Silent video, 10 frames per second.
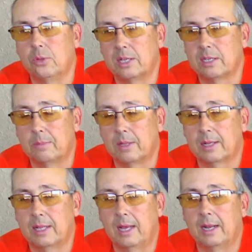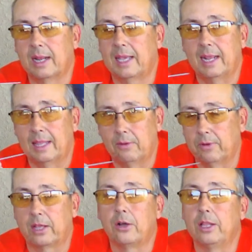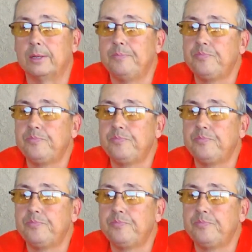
that's something like that, and I can't think what they call it.